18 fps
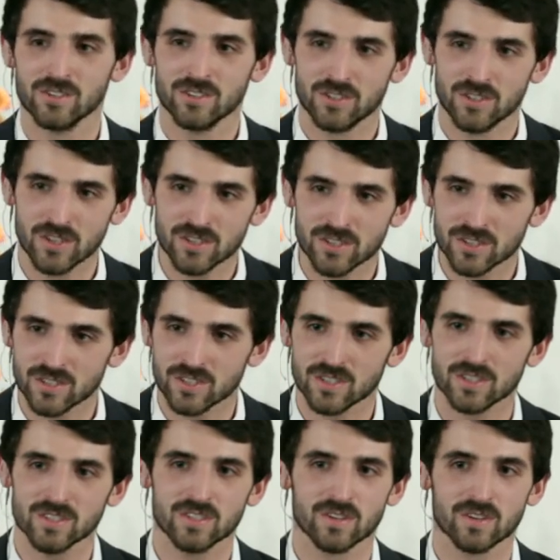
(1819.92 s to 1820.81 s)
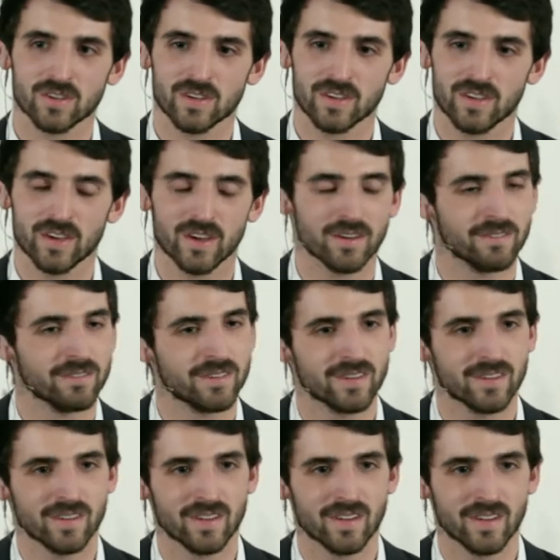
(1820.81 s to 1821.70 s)
Jesus'
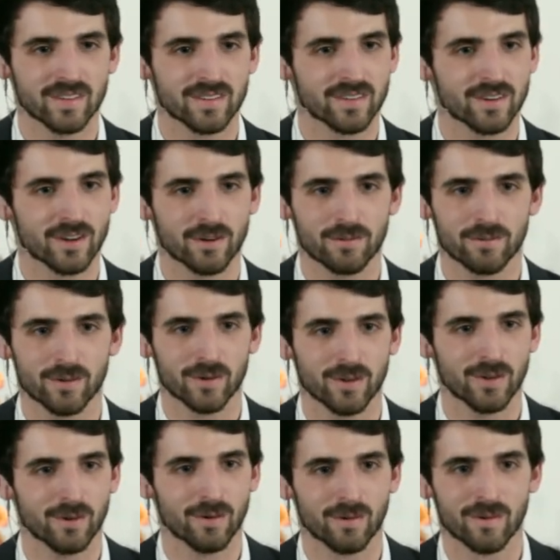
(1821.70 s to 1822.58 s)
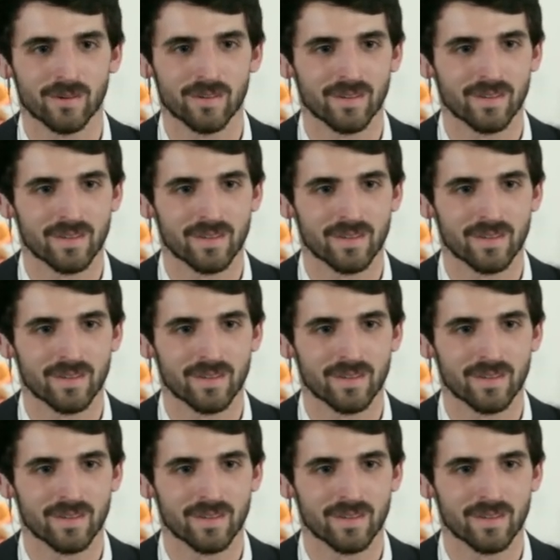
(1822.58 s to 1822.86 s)
gift is enough for you.